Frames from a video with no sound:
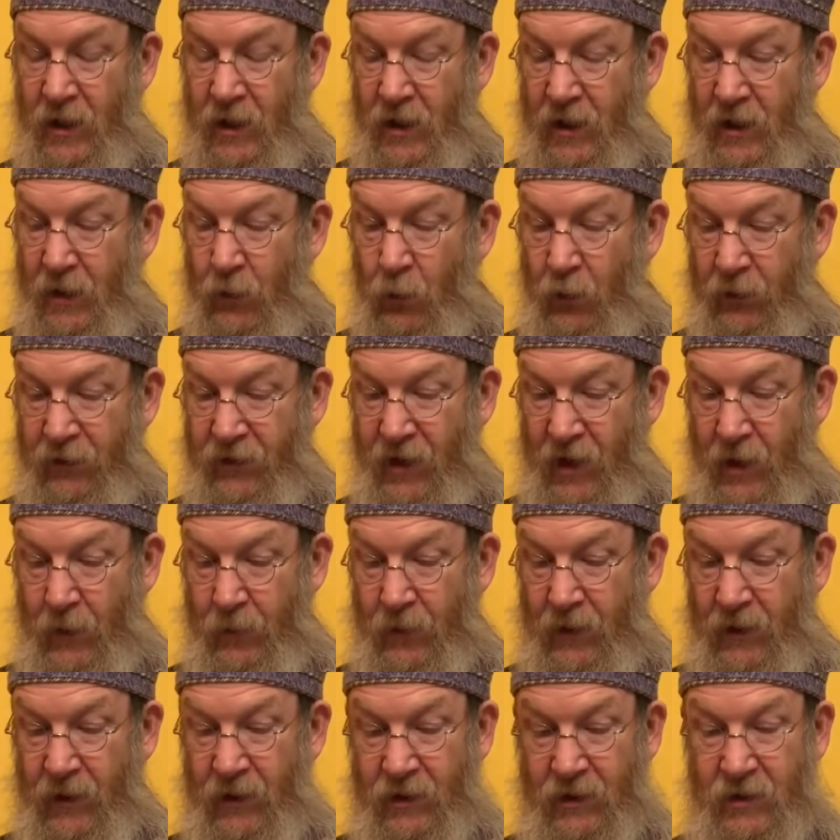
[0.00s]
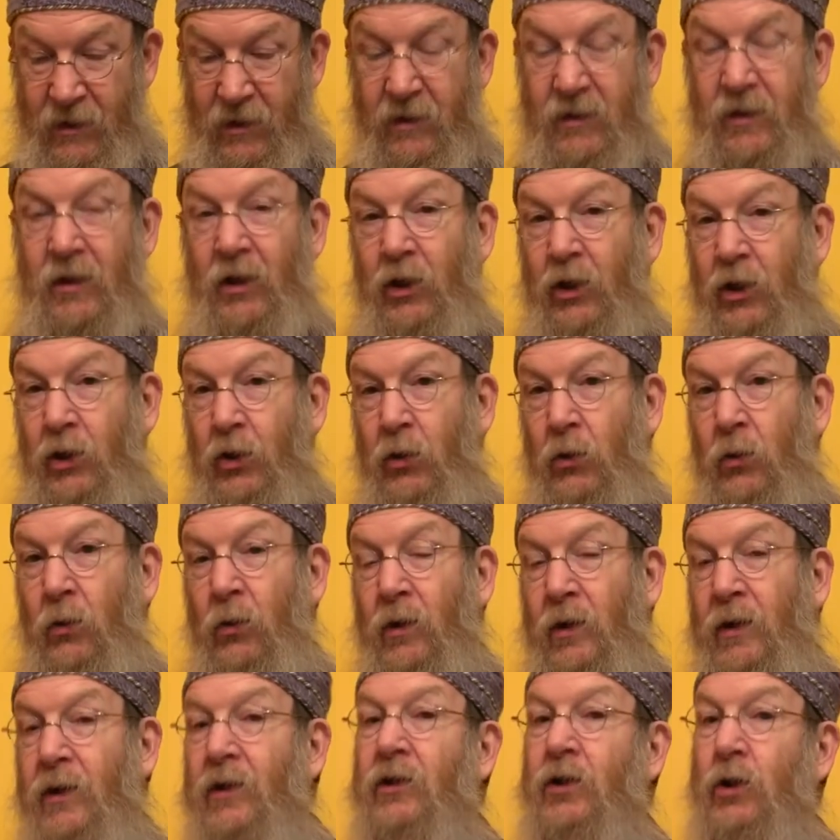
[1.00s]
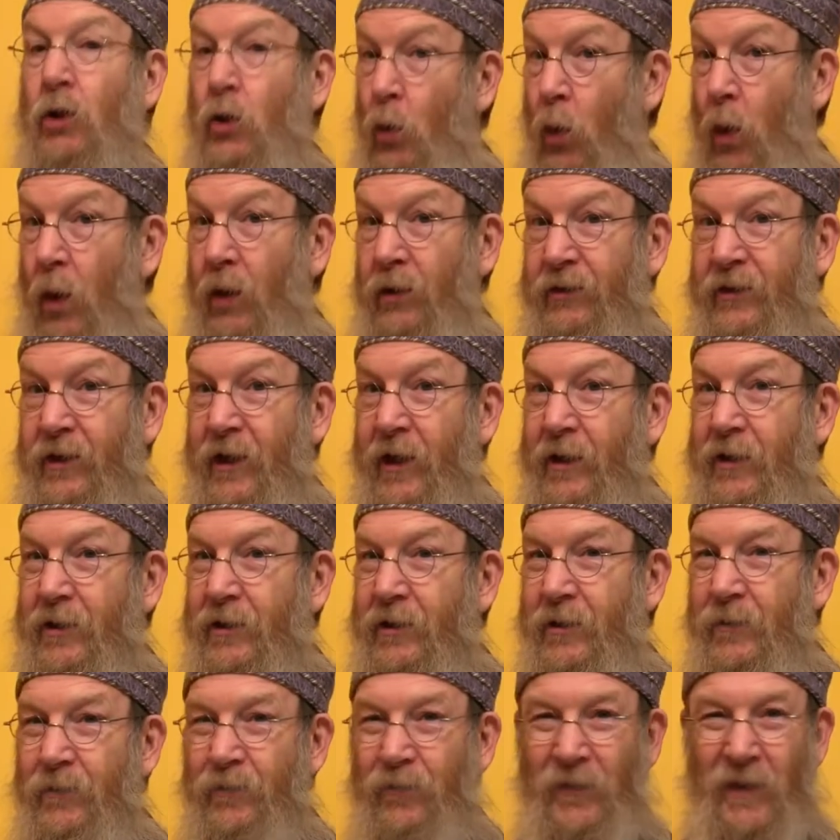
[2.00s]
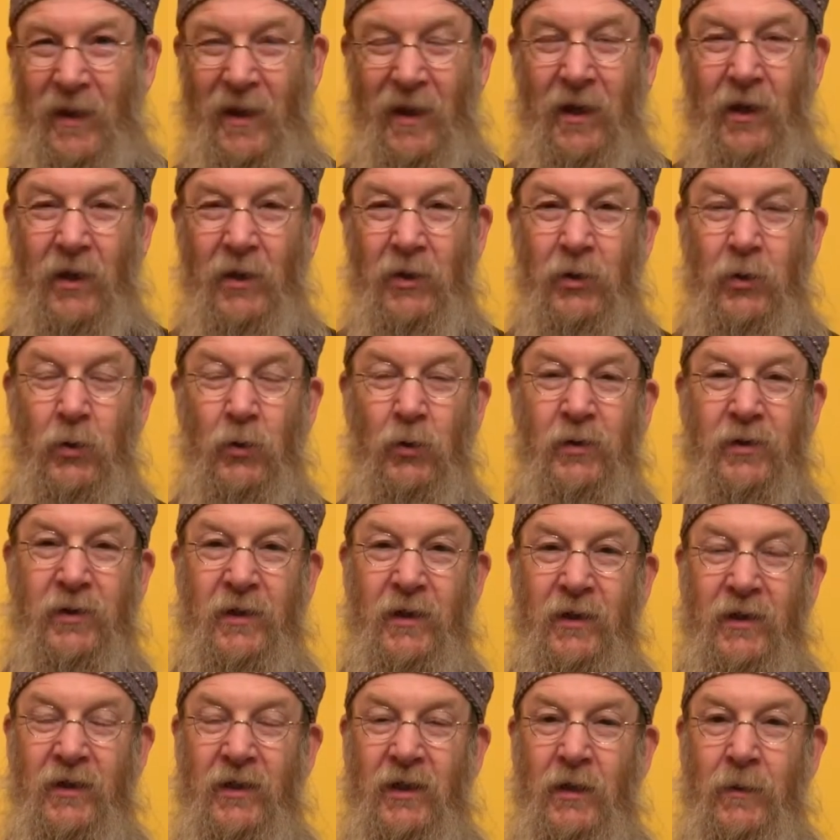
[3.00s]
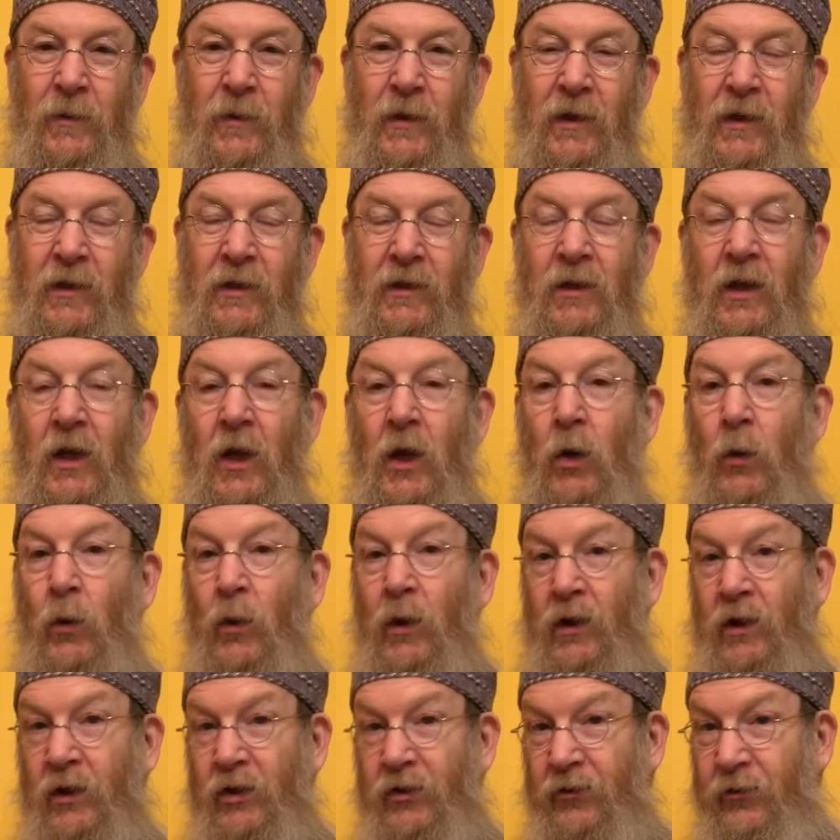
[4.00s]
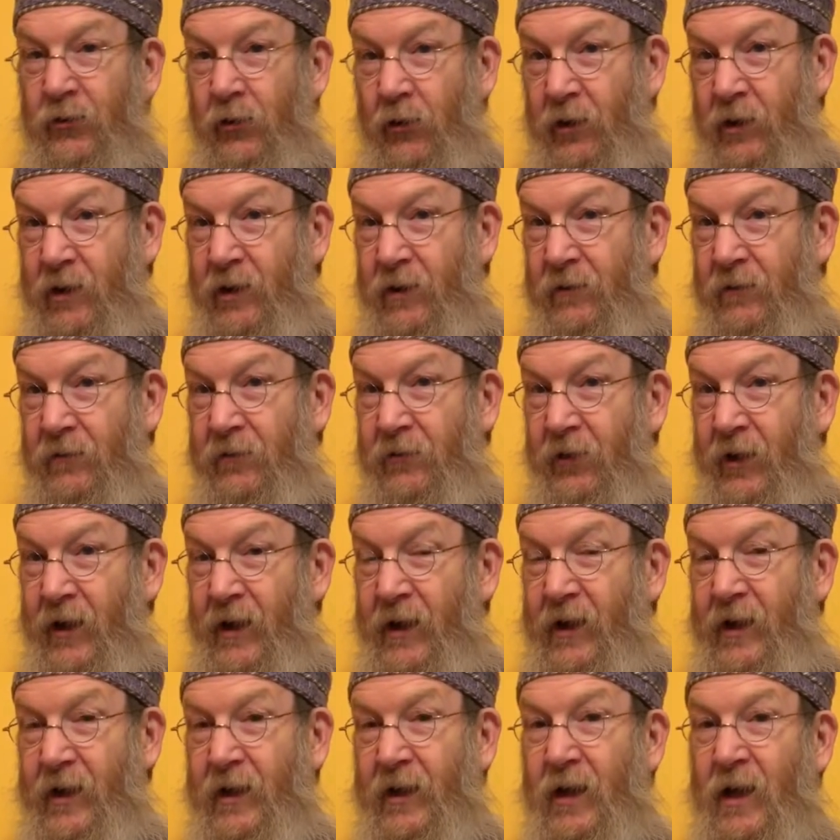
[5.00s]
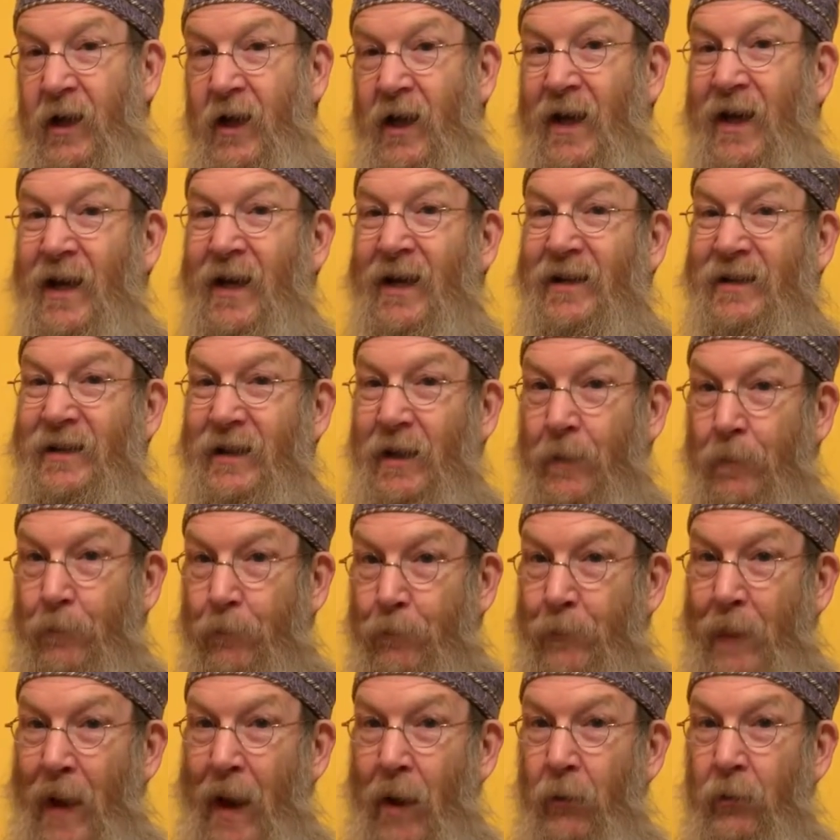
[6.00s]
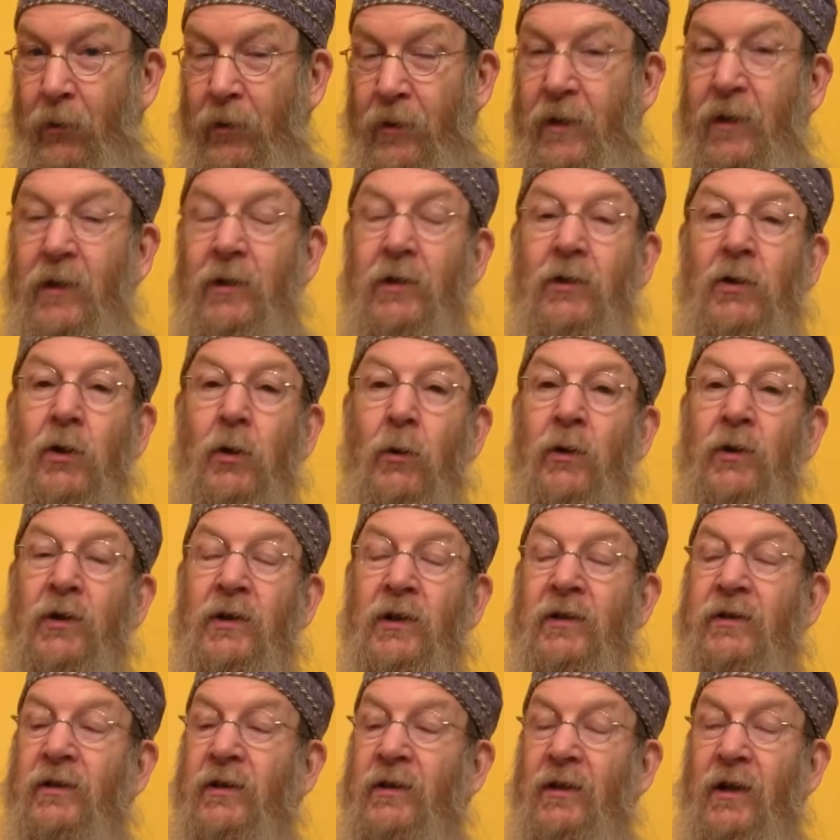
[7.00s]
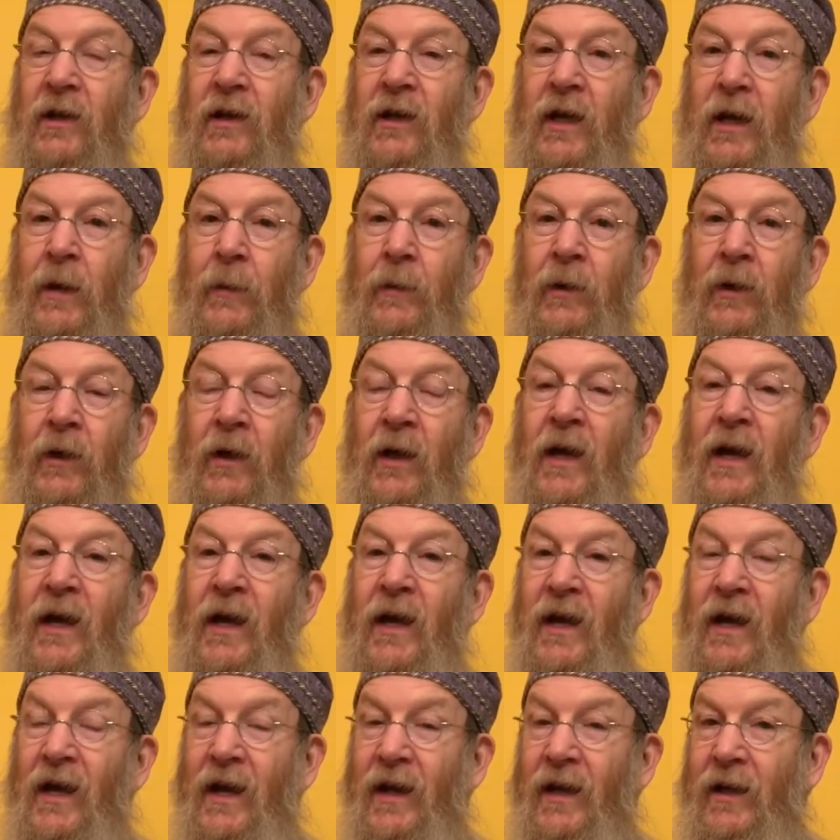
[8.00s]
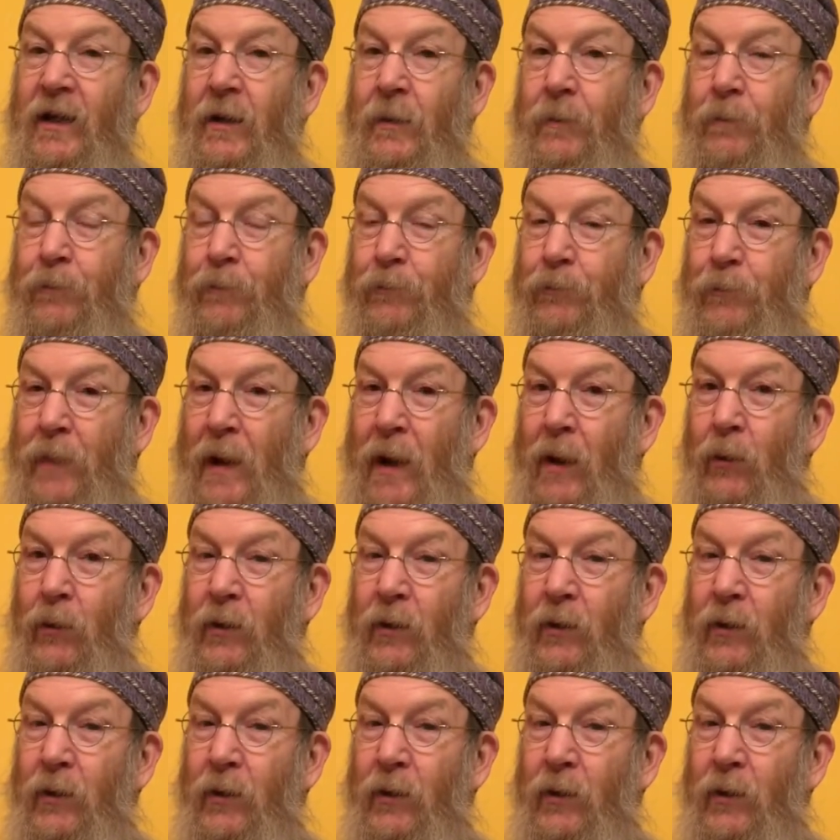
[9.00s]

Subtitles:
And what that means is the Q is Qualtex. 260 means when it's fully inflated, it's about 2 inches in diameter and about